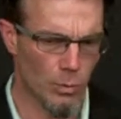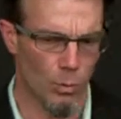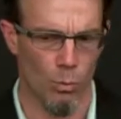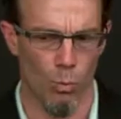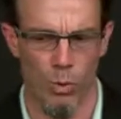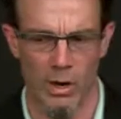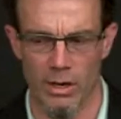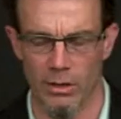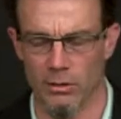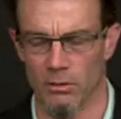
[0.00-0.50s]

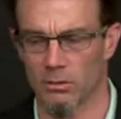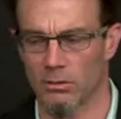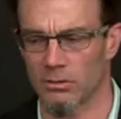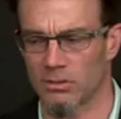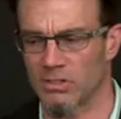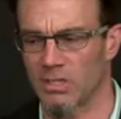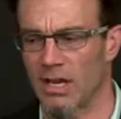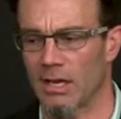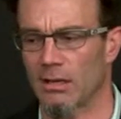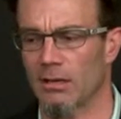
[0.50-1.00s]
where
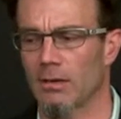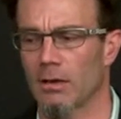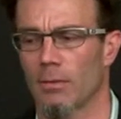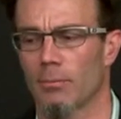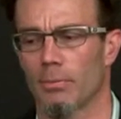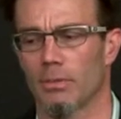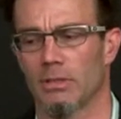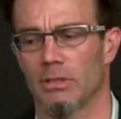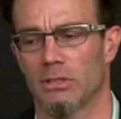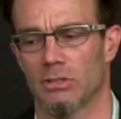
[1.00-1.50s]
tech
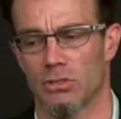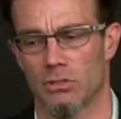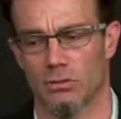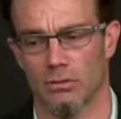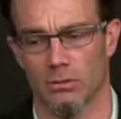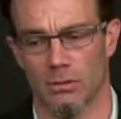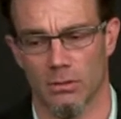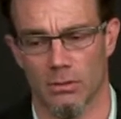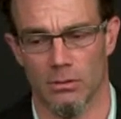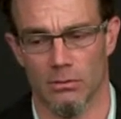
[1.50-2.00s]
companies
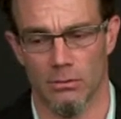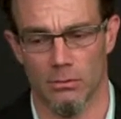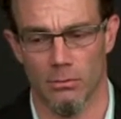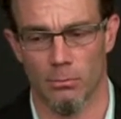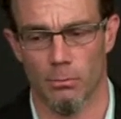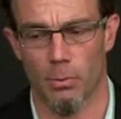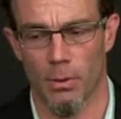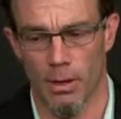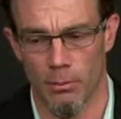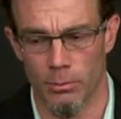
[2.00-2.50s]

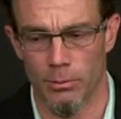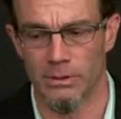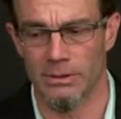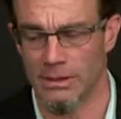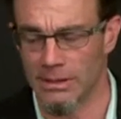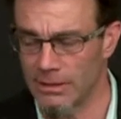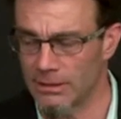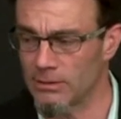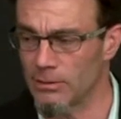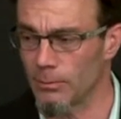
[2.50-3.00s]
probably
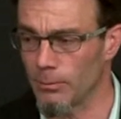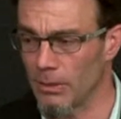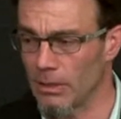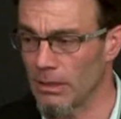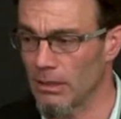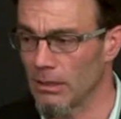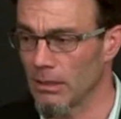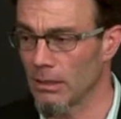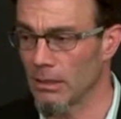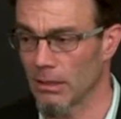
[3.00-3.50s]
need to
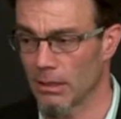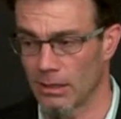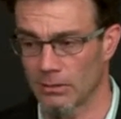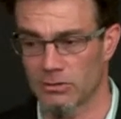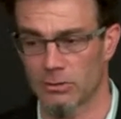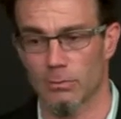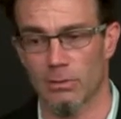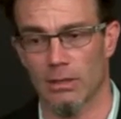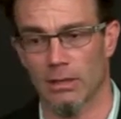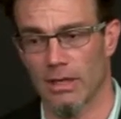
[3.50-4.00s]
be and
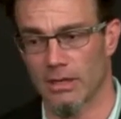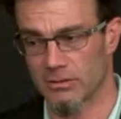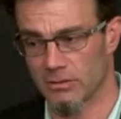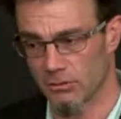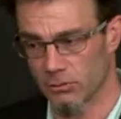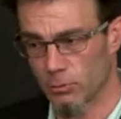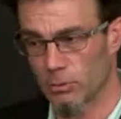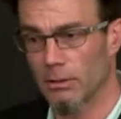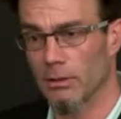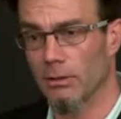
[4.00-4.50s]
some of the
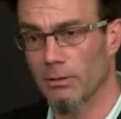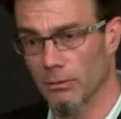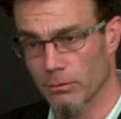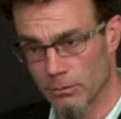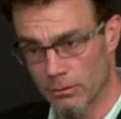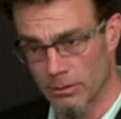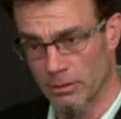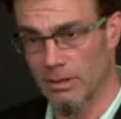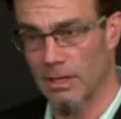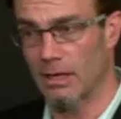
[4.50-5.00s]
lessons we
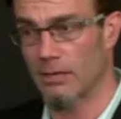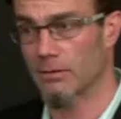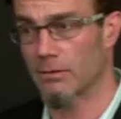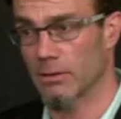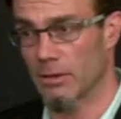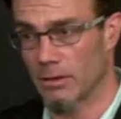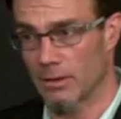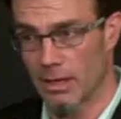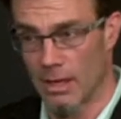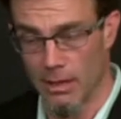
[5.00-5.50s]
learned in that,
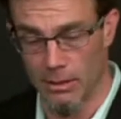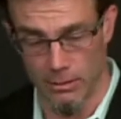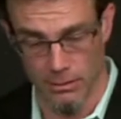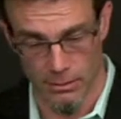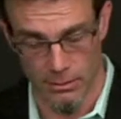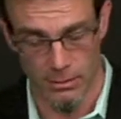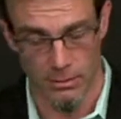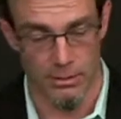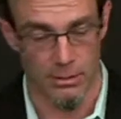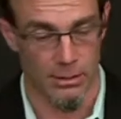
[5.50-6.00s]
in that
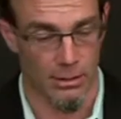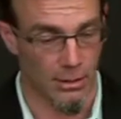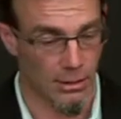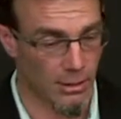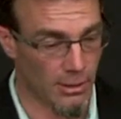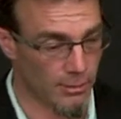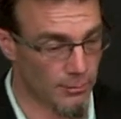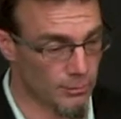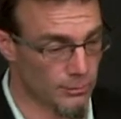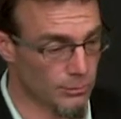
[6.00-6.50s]

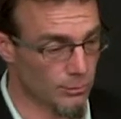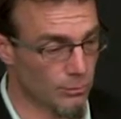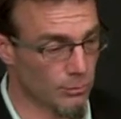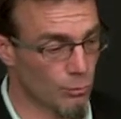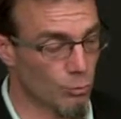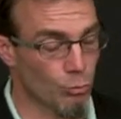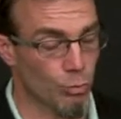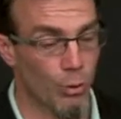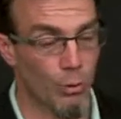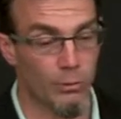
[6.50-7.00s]
um, sort
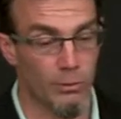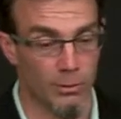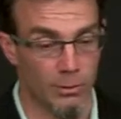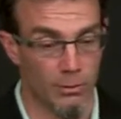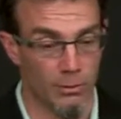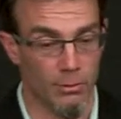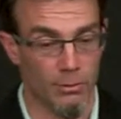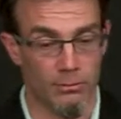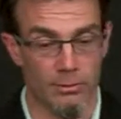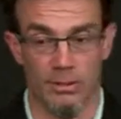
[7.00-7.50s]
of growth
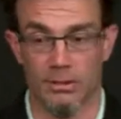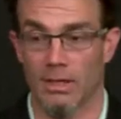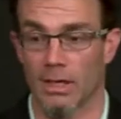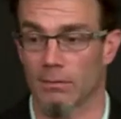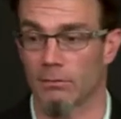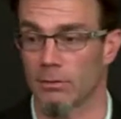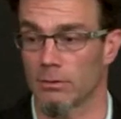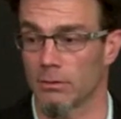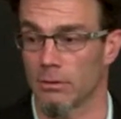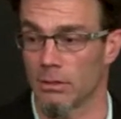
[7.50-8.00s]
curve that
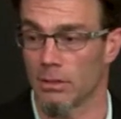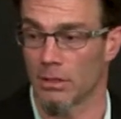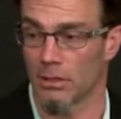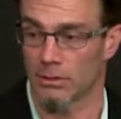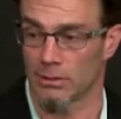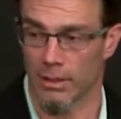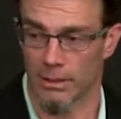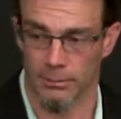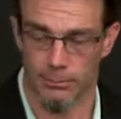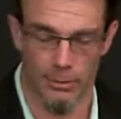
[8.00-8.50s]
Kevin
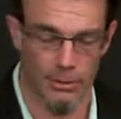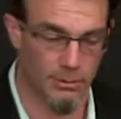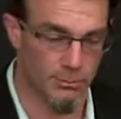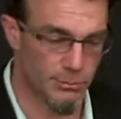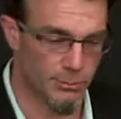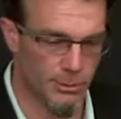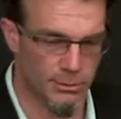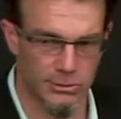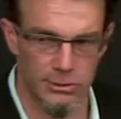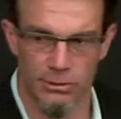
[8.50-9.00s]
talked about,
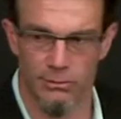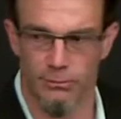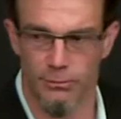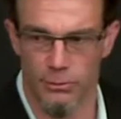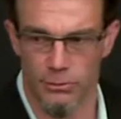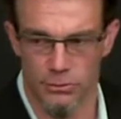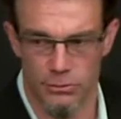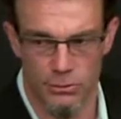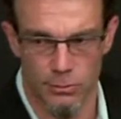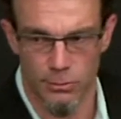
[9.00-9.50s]
especially the
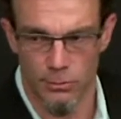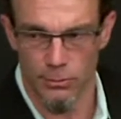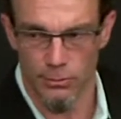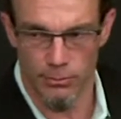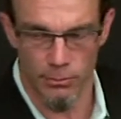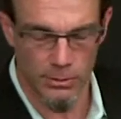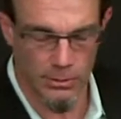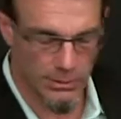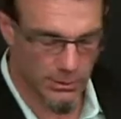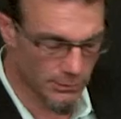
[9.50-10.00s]
first two or
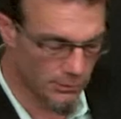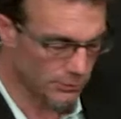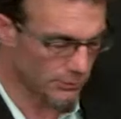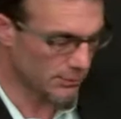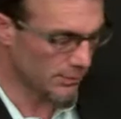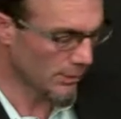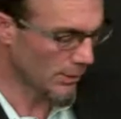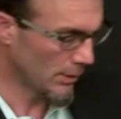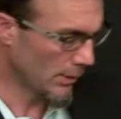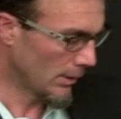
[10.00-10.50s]
three
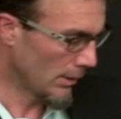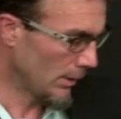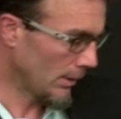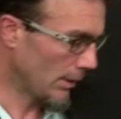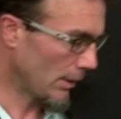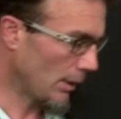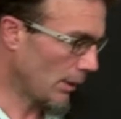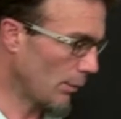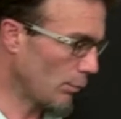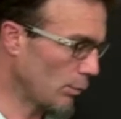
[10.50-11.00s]
years.
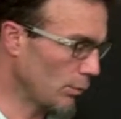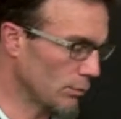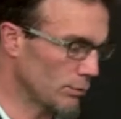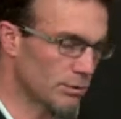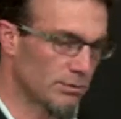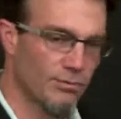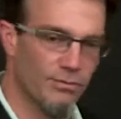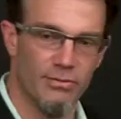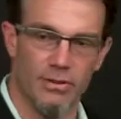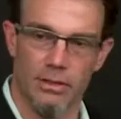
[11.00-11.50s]
Uh, we were
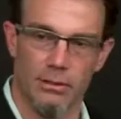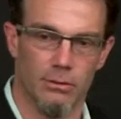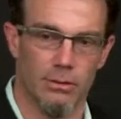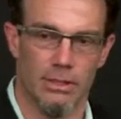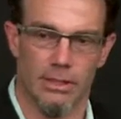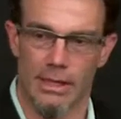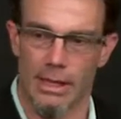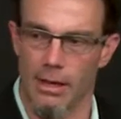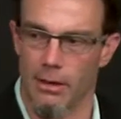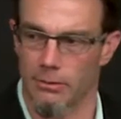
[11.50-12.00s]
just
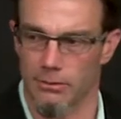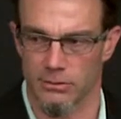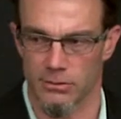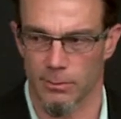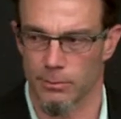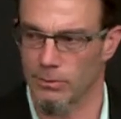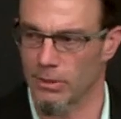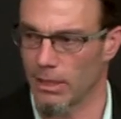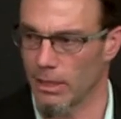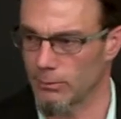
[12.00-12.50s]
figuring it out
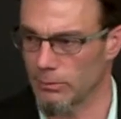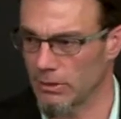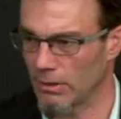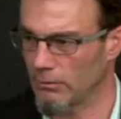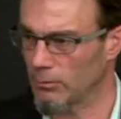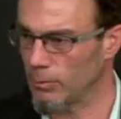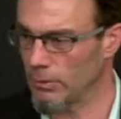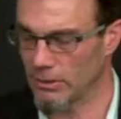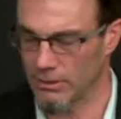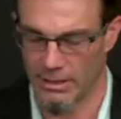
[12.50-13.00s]
sometimes. You
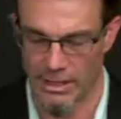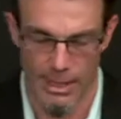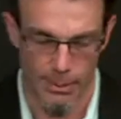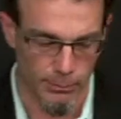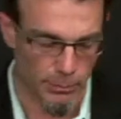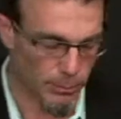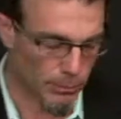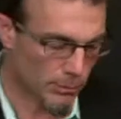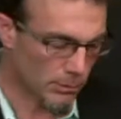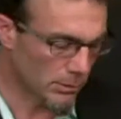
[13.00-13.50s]
have to be
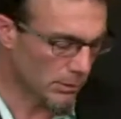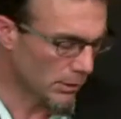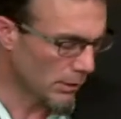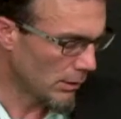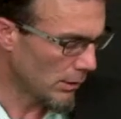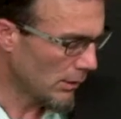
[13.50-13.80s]
adaptable.